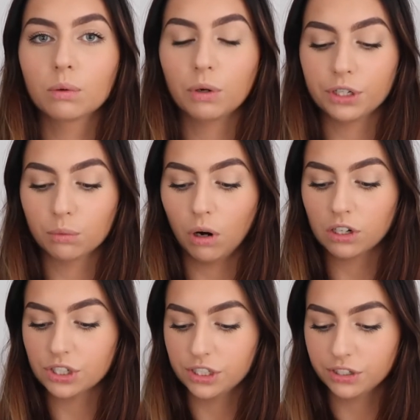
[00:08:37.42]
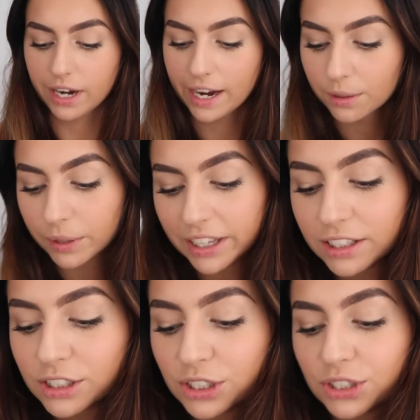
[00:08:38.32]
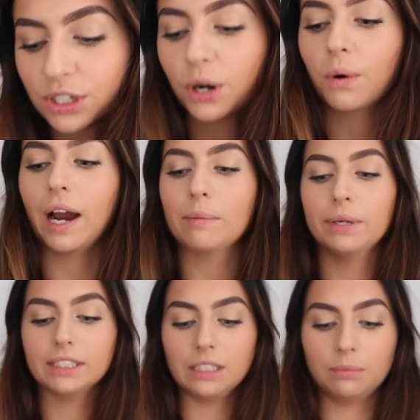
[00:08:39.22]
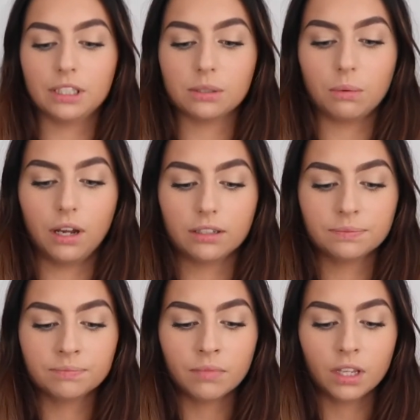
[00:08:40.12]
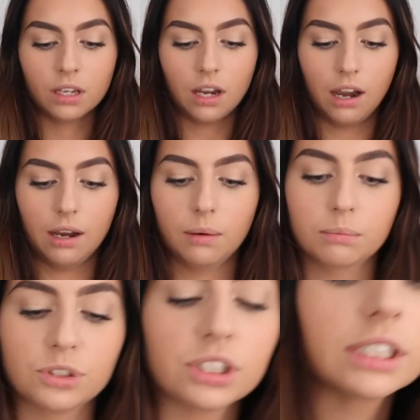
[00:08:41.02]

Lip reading: what you're washing your hair with. So I picked up this one just